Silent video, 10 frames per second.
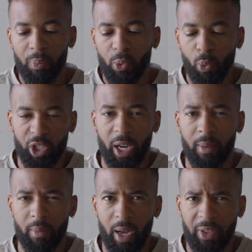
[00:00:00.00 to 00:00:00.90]
which I
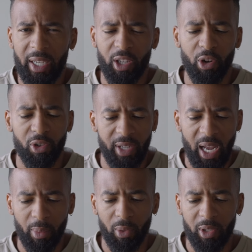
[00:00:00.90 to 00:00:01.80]
think is
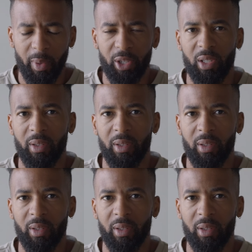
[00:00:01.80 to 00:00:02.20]
understandable, especially